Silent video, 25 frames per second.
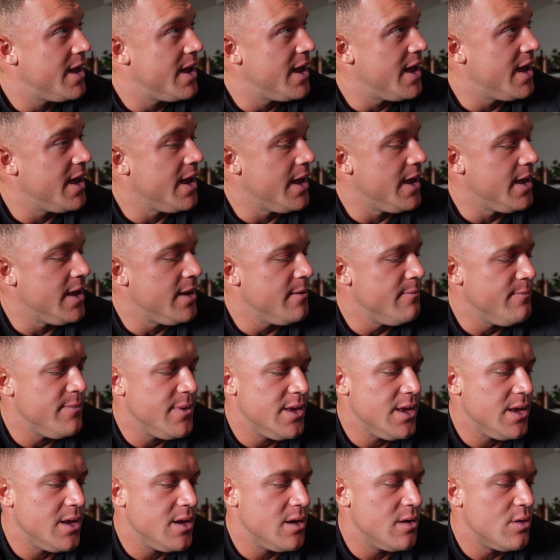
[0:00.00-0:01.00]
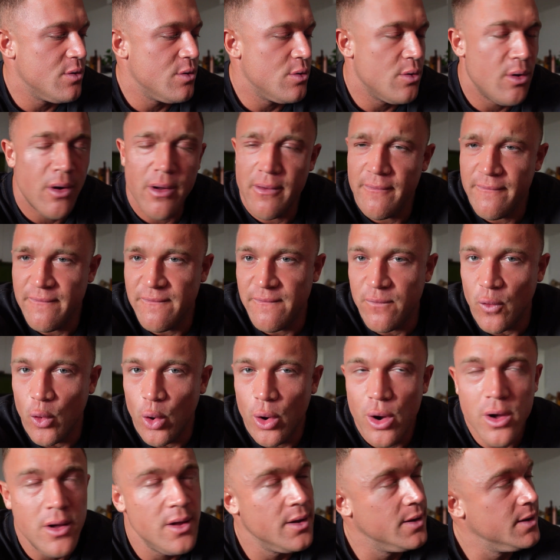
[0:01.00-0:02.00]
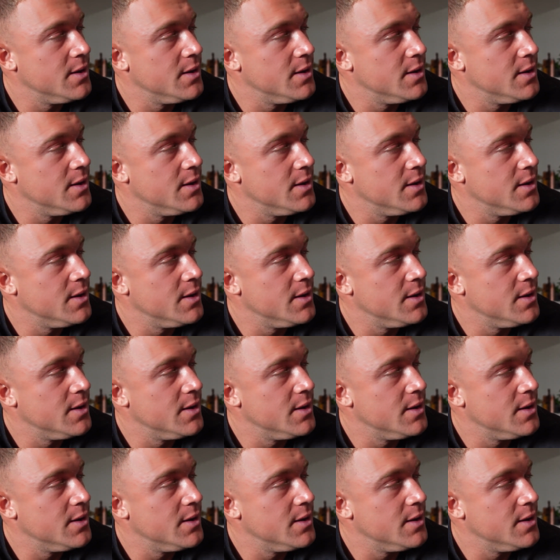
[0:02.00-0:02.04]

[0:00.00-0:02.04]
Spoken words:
a meal 4.